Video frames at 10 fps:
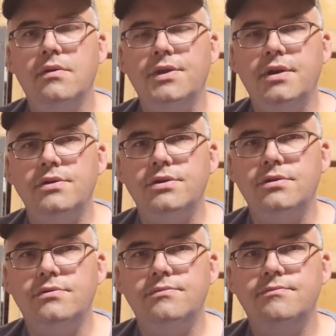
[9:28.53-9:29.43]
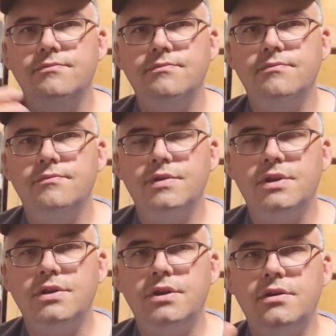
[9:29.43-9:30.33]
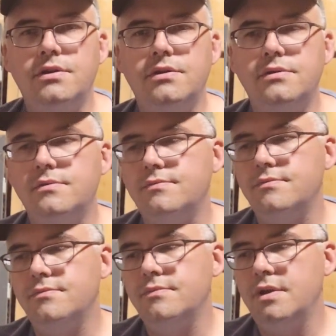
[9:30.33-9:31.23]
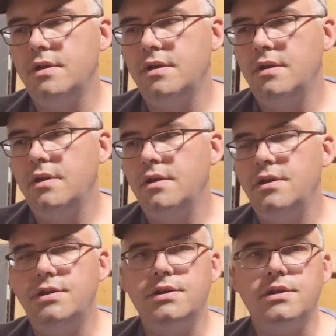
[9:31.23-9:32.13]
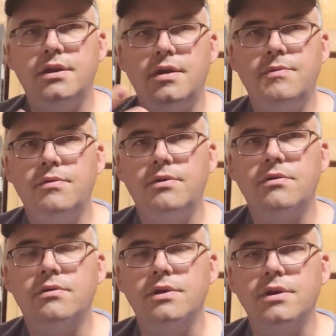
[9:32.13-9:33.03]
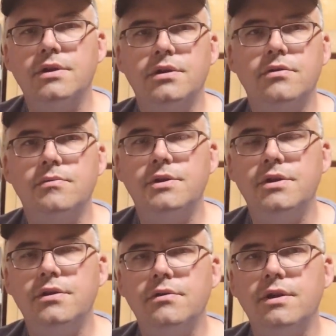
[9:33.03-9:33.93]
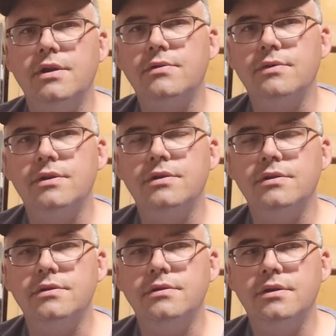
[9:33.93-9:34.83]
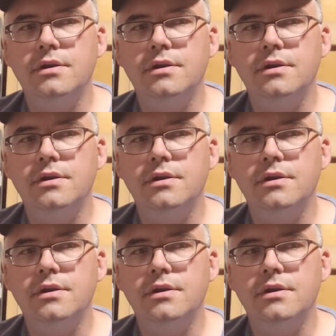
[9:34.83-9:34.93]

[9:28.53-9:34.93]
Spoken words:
Without you, this channel is just empty recordings that nobody interacts with, and